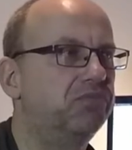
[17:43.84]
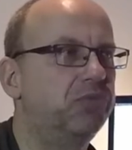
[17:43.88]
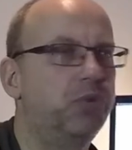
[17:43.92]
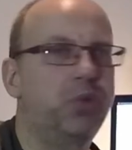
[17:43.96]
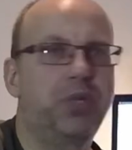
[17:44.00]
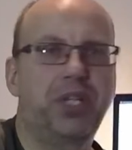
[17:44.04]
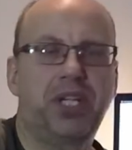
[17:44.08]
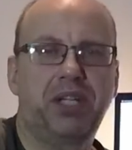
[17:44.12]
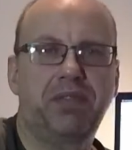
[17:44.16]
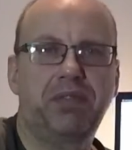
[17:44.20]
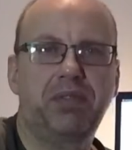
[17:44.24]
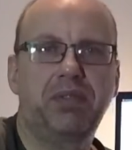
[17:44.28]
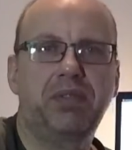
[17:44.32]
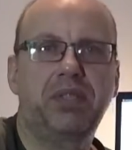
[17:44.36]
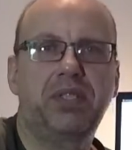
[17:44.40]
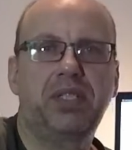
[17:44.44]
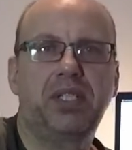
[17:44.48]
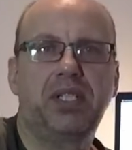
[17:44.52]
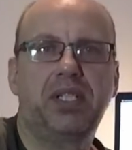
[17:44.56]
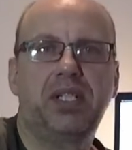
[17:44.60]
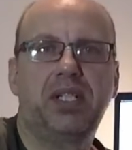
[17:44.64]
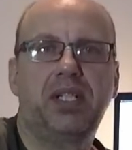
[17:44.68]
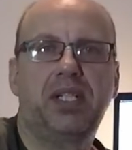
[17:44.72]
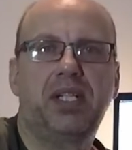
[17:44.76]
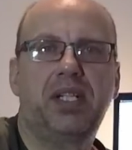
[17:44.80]
whatever,
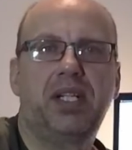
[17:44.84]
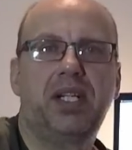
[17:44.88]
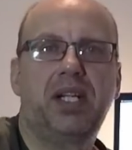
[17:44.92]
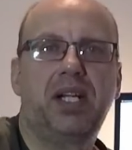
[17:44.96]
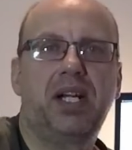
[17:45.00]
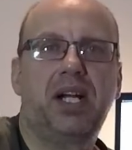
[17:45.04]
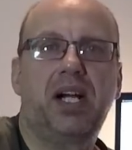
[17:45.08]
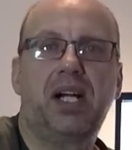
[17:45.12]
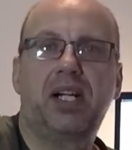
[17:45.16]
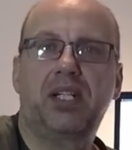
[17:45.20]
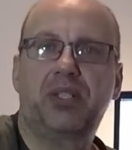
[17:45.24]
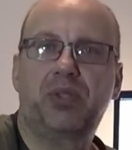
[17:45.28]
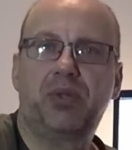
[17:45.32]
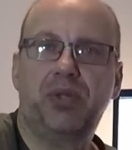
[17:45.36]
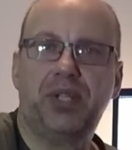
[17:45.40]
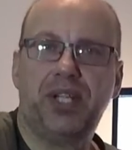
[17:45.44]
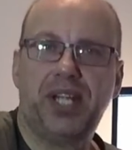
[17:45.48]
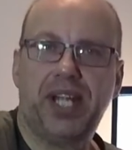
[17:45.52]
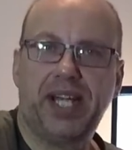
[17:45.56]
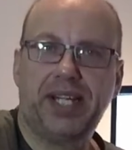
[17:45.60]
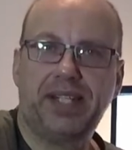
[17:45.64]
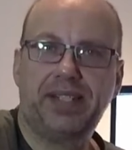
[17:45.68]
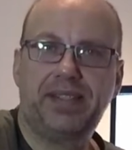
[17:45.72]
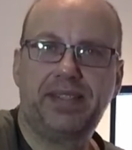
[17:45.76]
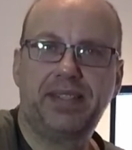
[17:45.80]
are
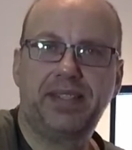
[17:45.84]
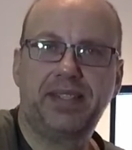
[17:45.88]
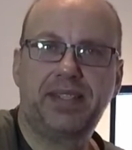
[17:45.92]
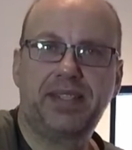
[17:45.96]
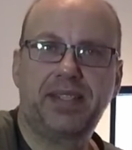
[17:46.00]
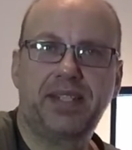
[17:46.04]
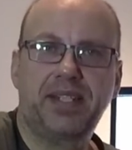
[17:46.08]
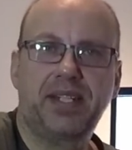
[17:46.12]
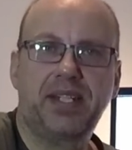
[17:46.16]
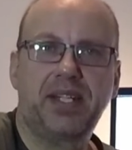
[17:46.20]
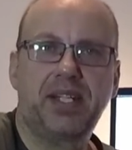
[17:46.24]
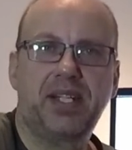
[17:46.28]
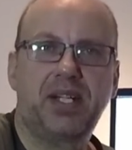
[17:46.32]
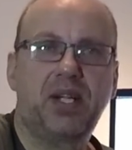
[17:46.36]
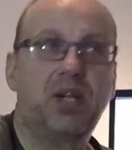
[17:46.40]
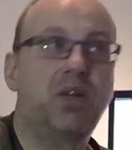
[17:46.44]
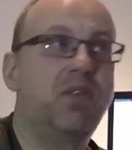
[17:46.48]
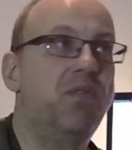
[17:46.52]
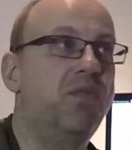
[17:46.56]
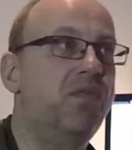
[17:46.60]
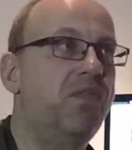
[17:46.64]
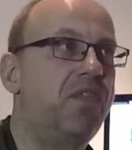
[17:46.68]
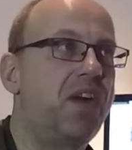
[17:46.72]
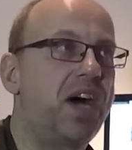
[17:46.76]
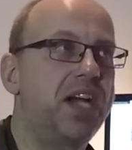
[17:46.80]
connected
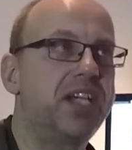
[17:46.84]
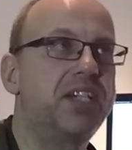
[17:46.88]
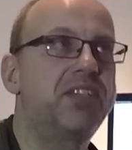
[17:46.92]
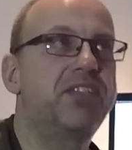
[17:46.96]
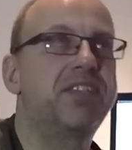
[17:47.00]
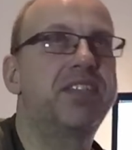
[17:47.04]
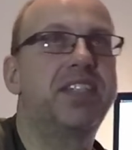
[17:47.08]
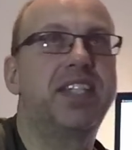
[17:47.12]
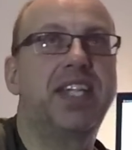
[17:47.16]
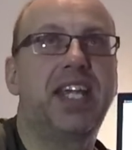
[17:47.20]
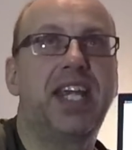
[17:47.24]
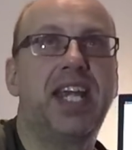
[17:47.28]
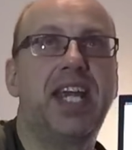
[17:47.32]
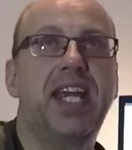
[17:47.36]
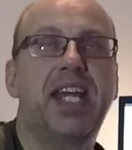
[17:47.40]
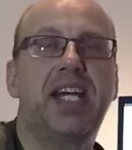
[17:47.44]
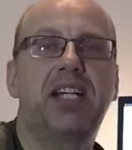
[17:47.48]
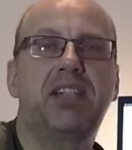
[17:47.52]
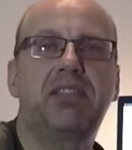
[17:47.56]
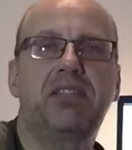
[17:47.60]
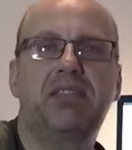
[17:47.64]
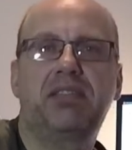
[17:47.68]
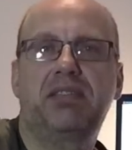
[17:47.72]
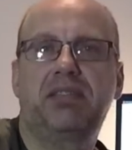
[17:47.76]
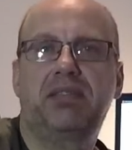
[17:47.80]
via the
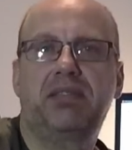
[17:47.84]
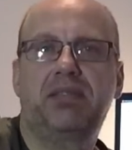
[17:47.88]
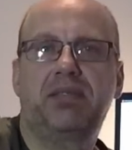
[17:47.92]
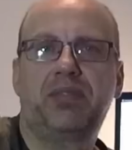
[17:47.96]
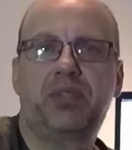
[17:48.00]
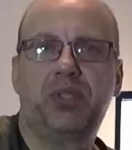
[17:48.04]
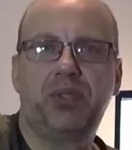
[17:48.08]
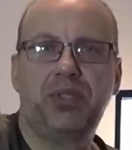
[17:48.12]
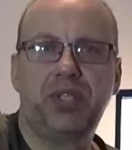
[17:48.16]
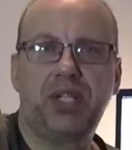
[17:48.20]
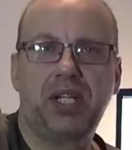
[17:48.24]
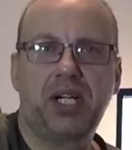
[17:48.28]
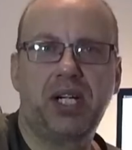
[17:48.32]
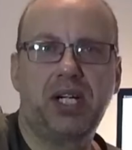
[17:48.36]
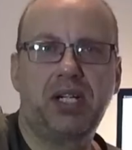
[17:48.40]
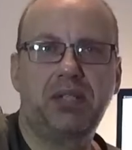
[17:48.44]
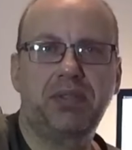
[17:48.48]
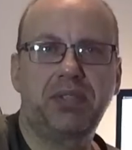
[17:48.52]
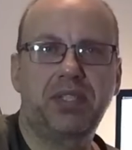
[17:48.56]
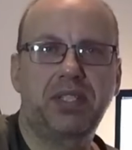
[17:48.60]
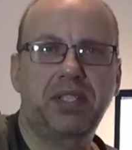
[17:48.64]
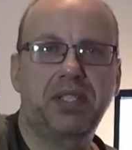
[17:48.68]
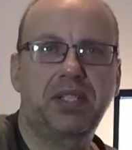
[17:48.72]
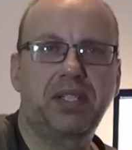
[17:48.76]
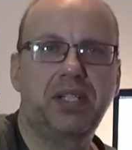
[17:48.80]
air to your
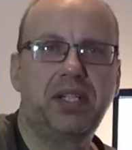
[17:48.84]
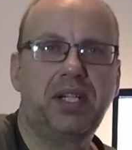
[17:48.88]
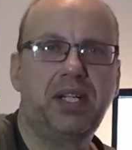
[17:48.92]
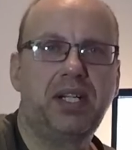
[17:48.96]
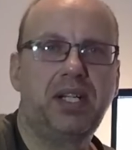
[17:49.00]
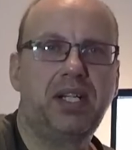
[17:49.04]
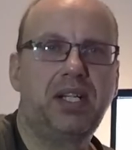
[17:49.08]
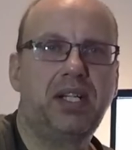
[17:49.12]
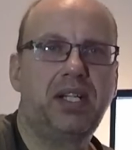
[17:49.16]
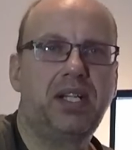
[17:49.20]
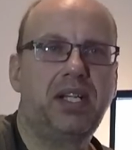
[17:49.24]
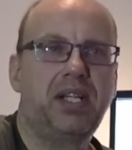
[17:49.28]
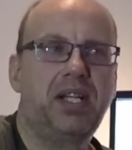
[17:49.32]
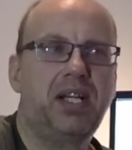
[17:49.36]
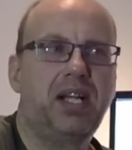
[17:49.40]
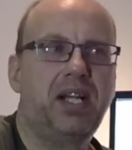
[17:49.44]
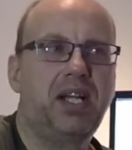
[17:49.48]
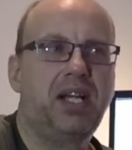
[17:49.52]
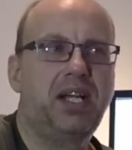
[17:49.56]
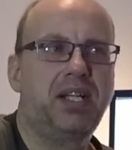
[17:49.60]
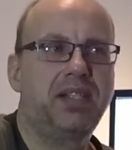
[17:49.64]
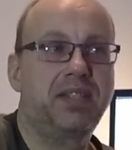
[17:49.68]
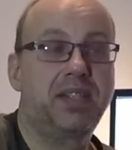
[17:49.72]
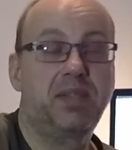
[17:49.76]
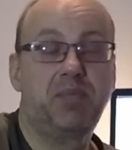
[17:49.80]
house.
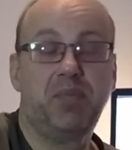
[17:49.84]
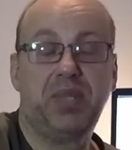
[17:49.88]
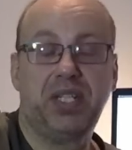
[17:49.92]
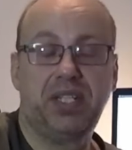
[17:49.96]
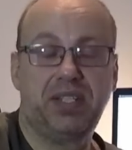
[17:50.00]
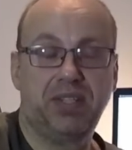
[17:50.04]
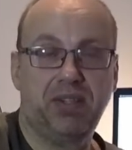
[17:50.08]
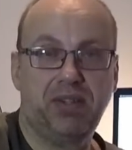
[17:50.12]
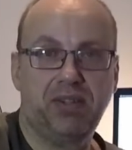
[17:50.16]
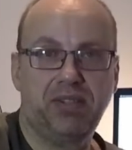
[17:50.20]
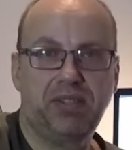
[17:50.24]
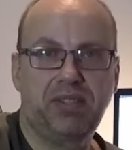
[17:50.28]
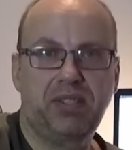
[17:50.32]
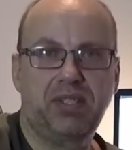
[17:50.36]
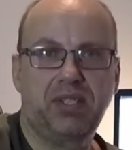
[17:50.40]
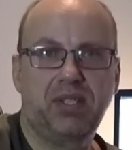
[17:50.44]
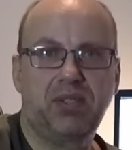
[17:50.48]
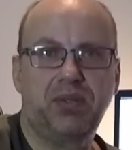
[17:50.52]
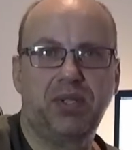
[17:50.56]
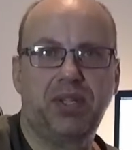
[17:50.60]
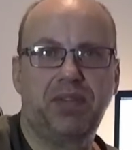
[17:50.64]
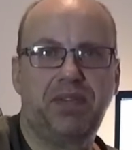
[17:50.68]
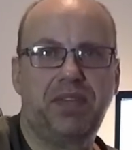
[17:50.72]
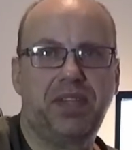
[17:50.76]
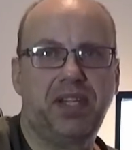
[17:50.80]
And that means
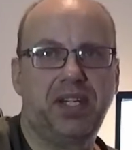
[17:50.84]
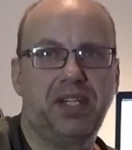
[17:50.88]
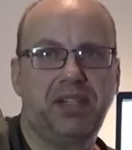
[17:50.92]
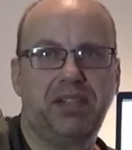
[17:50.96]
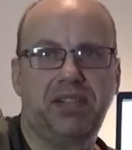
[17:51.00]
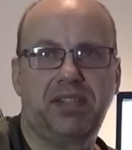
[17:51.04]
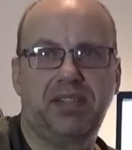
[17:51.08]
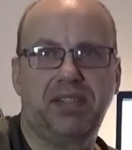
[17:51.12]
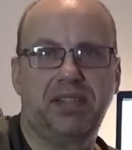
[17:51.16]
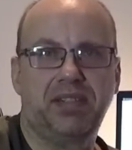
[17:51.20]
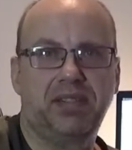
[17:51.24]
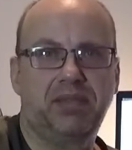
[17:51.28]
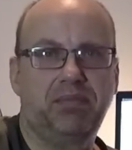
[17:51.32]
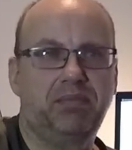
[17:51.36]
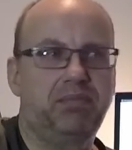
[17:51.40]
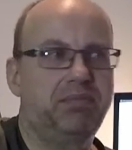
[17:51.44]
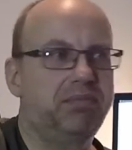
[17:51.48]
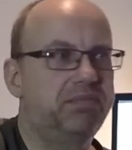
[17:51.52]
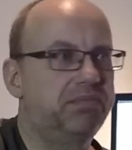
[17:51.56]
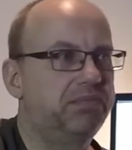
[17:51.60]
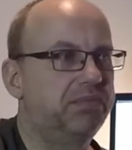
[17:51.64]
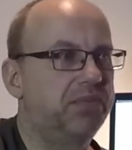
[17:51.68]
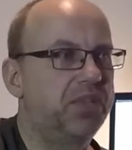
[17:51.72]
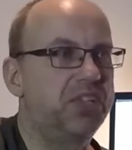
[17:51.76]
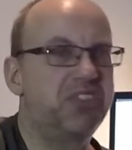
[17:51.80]
also if there's a
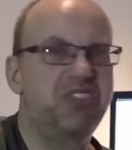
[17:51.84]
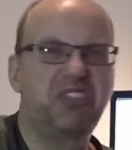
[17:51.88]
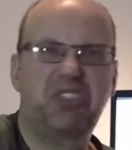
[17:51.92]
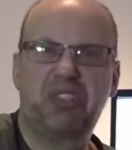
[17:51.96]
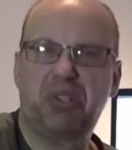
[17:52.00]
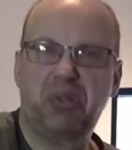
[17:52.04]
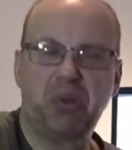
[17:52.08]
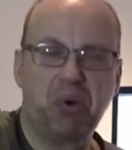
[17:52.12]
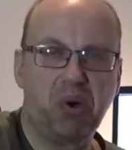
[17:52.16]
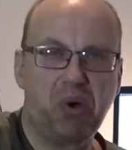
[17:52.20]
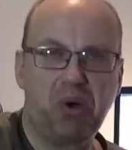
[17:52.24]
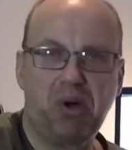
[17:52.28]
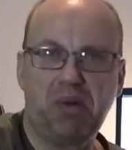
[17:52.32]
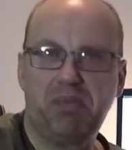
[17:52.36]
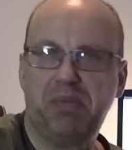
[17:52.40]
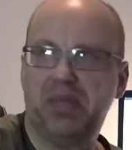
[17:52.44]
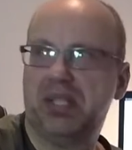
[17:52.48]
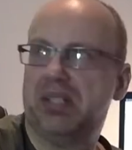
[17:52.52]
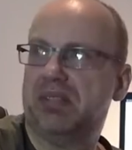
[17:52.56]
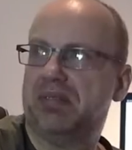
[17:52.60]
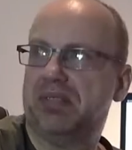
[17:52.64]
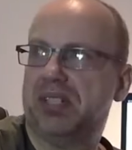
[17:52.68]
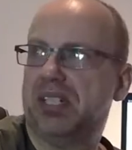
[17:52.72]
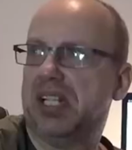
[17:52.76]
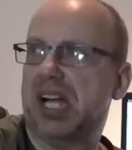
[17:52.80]
storm,
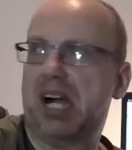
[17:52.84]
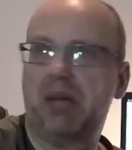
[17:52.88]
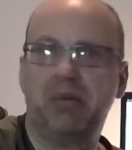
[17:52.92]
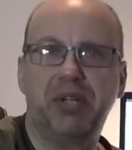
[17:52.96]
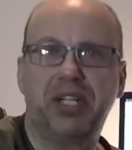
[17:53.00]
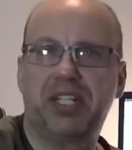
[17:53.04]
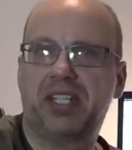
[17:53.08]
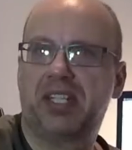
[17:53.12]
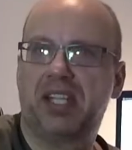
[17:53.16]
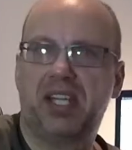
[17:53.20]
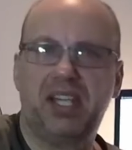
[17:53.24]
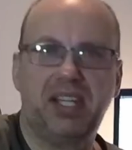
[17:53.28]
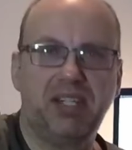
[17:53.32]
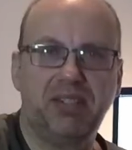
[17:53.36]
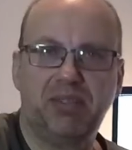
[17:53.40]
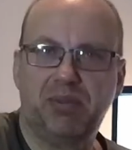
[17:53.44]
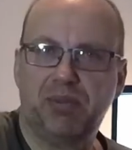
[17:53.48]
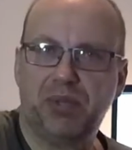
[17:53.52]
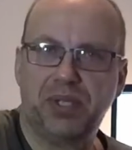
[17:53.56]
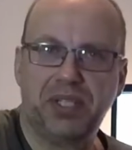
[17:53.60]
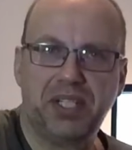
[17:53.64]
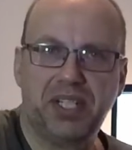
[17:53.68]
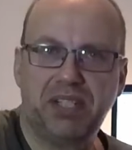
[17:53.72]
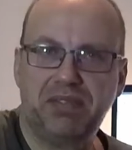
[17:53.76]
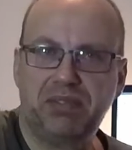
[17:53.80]
a hurricane or
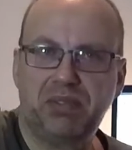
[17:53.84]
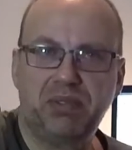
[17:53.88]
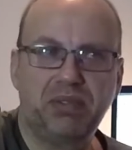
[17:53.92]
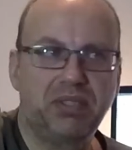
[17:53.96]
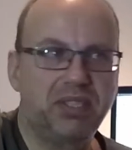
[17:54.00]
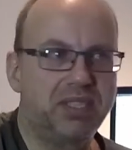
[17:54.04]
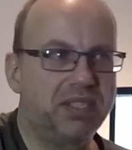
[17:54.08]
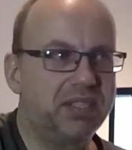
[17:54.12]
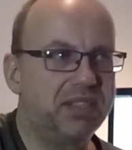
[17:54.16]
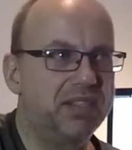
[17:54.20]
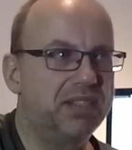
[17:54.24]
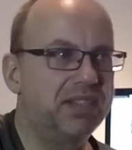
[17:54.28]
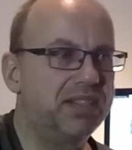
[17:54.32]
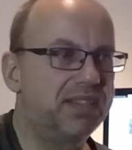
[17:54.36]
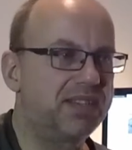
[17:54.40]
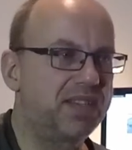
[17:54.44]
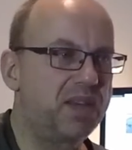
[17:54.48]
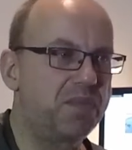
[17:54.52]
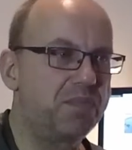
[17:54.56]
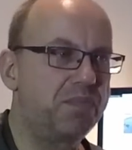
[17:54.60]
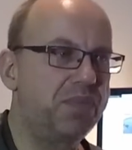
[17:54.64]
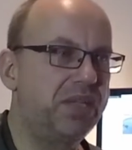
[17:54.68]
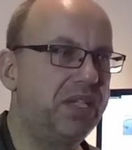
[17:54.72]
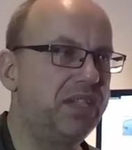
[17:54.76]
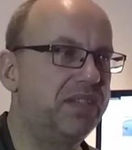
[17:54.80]
whatever, and then
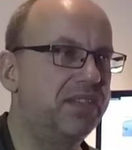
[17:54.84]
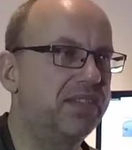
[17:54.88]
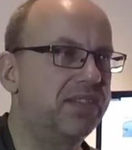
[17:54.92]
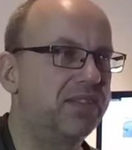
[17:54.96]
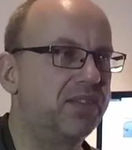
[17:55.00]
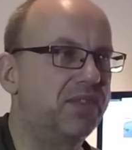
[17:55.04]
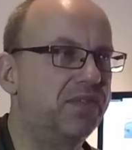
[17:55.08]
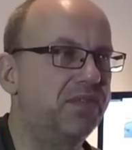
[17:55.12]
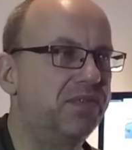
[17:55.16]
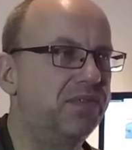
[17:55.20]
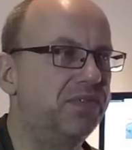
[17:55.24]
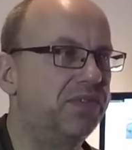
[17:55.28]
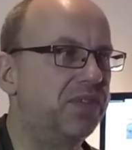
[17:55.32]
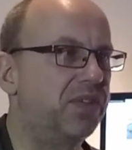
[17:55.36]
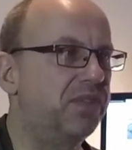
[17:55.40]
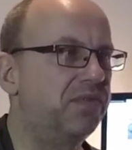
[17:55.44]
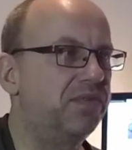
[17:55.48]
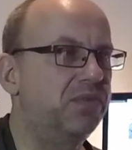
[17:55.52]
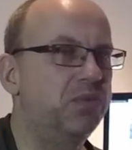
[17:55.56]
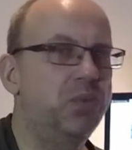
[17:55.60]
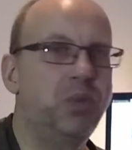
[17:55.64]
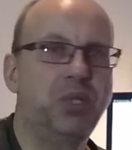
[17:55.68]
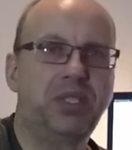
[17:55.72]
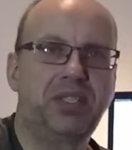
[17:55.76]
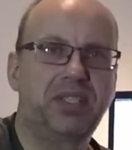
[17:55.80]
some pieces of
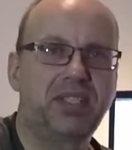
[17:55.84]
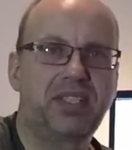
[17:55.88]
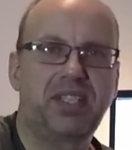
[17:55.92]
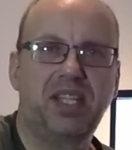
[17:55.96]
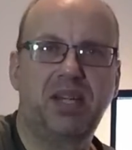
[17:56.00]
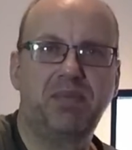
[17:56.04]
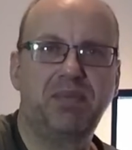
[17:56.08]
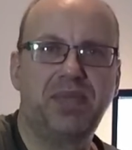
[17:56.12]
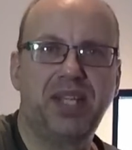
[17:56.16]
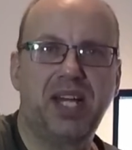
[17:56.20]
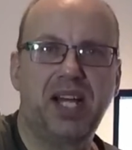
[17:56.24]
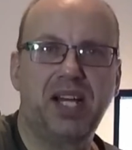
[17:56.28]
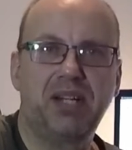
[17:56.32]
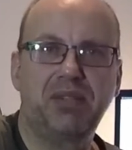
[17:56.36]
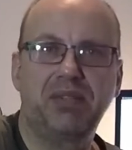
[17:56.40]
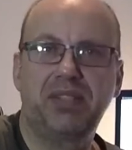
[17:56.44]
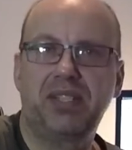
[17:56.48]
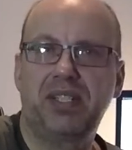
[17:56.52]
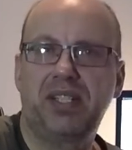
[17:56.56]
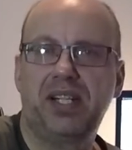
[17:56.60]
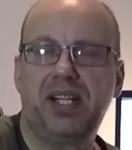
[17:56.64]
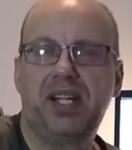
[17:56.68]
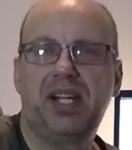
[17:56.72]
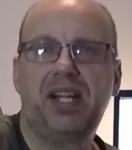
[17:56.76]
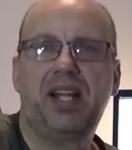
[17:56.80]
wood come
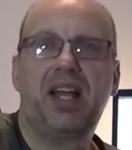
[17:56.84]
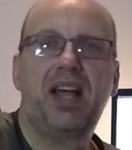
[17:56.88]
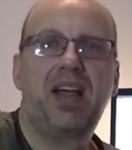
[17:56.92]
down,